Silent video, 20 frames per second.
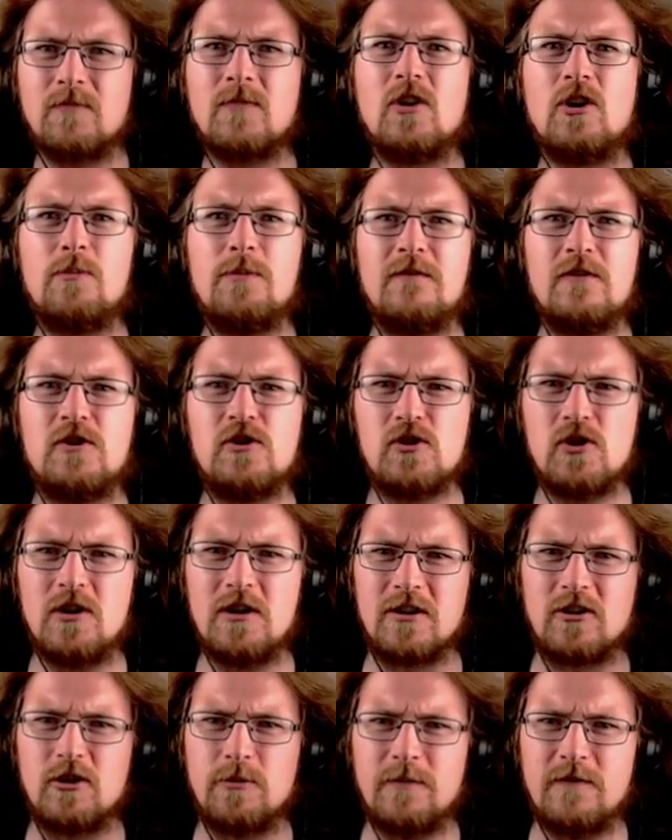Hope you've enjoyed
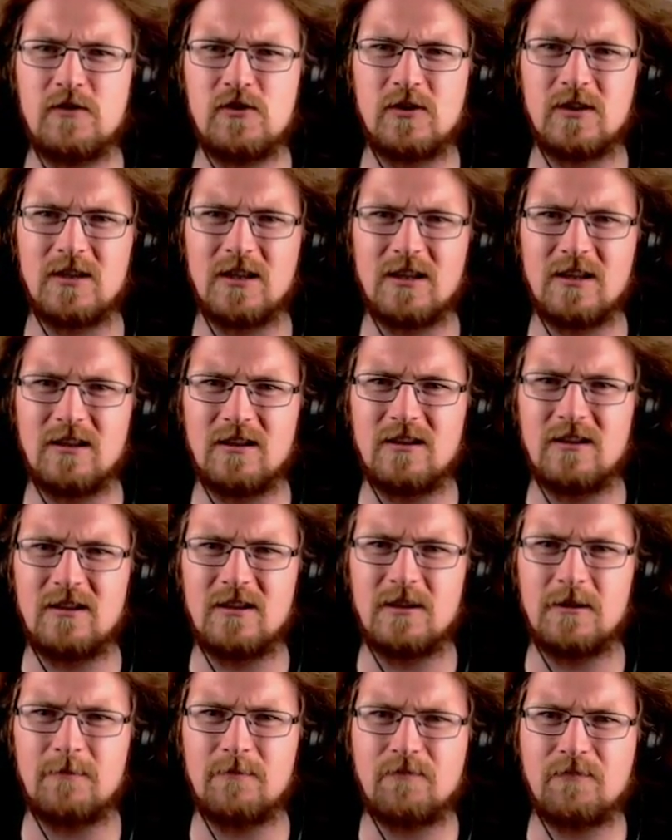it. Hope you've enjoyed the
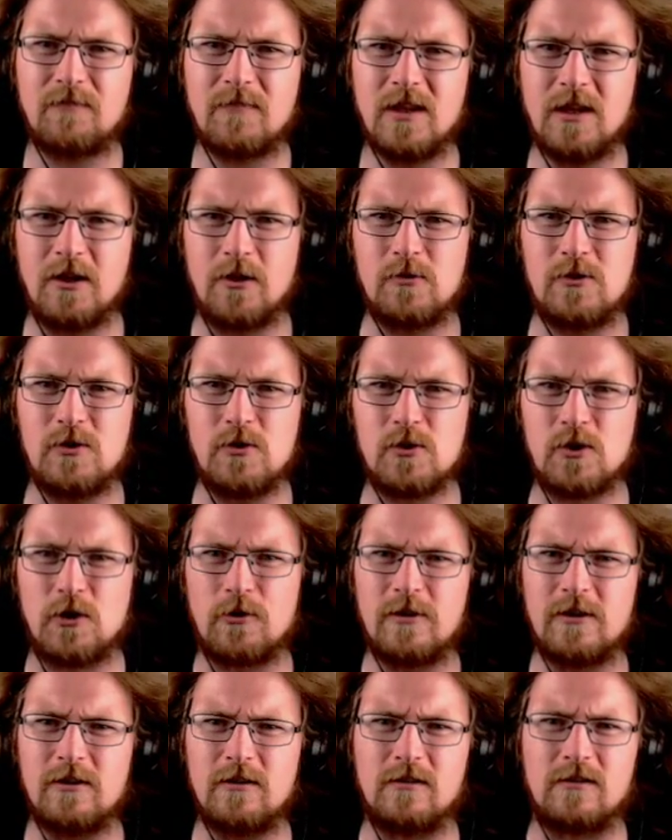little, you know,
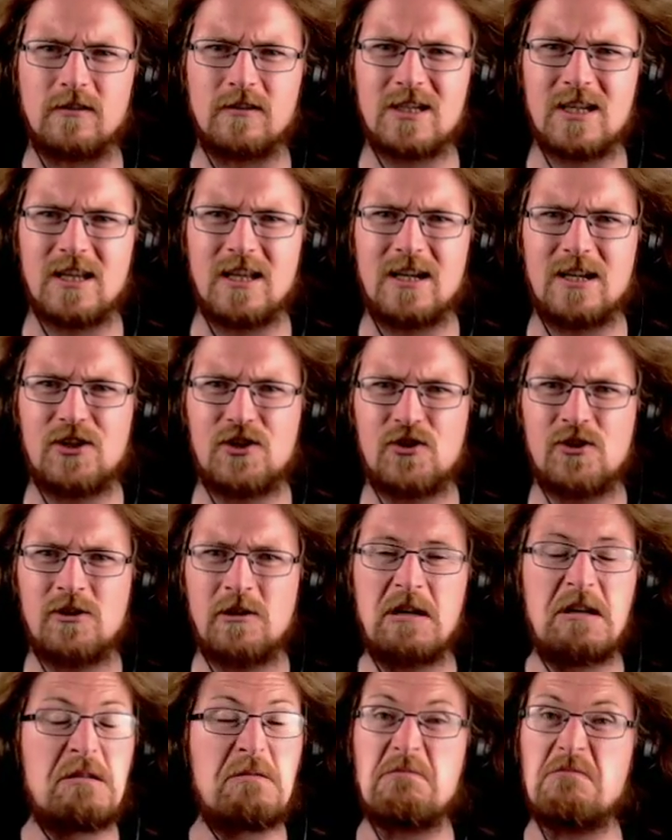tutorial slash
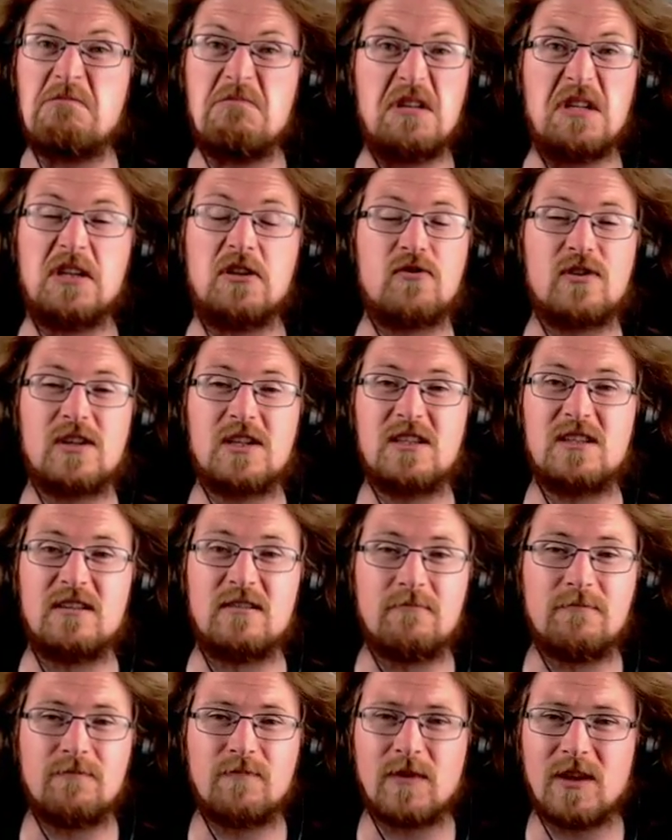
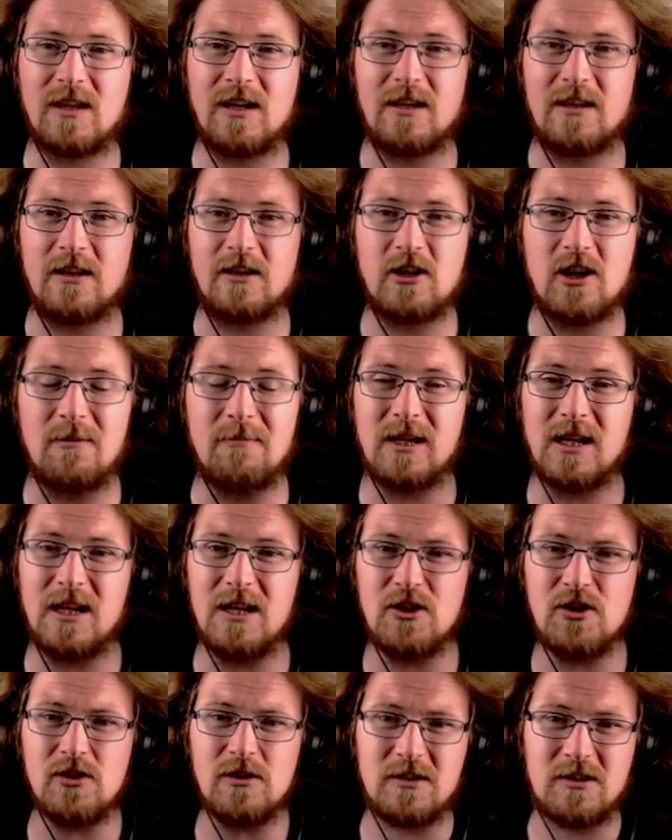interesting kind of
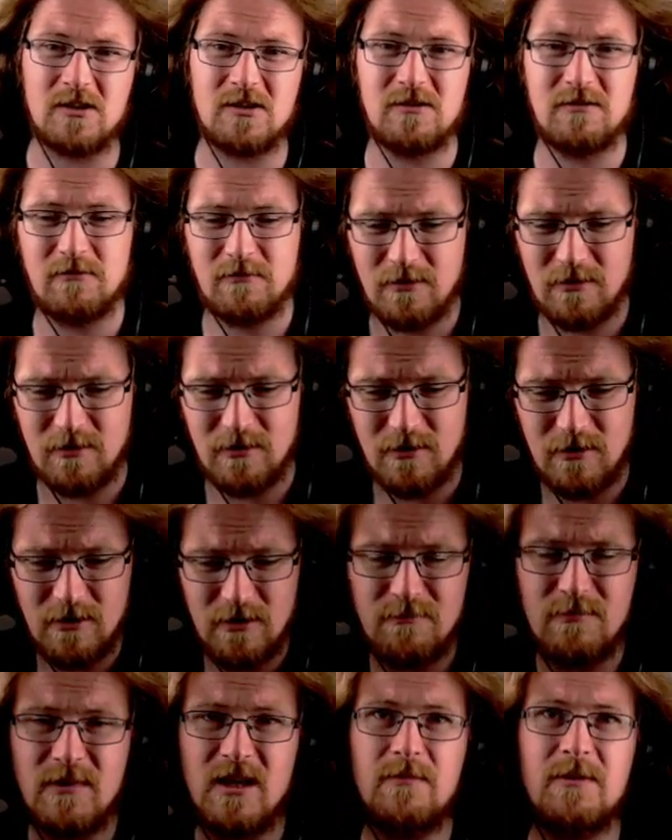combinations.
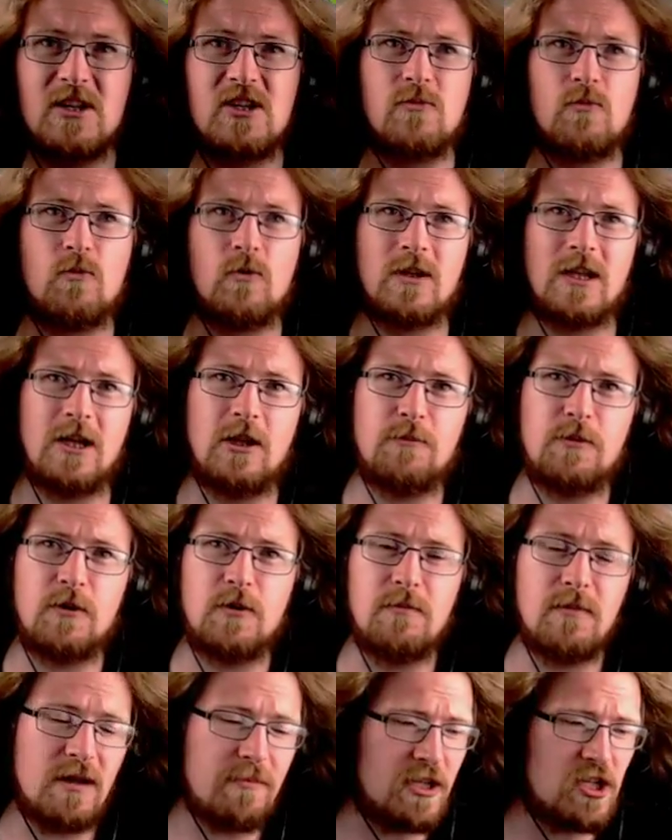Maybe some will help you,
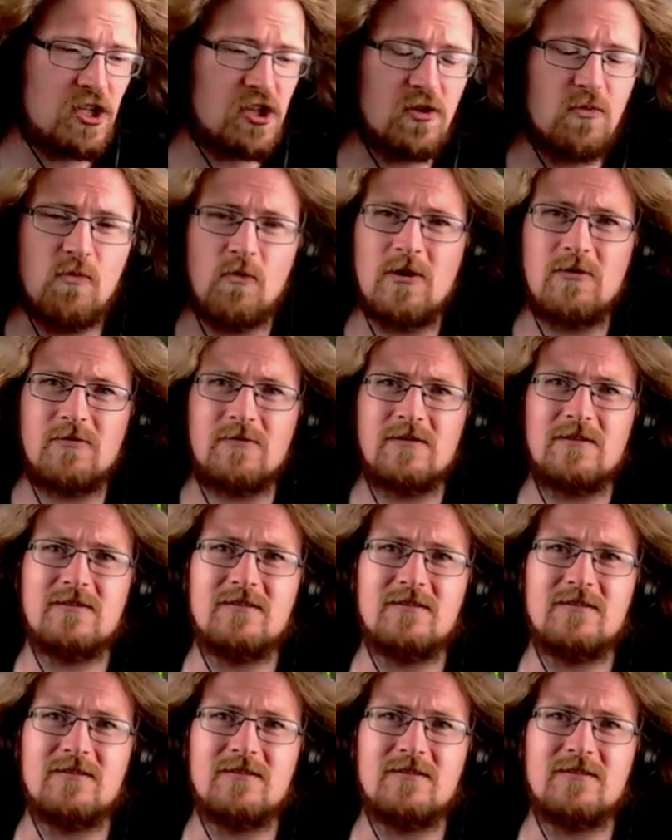maybe some won't.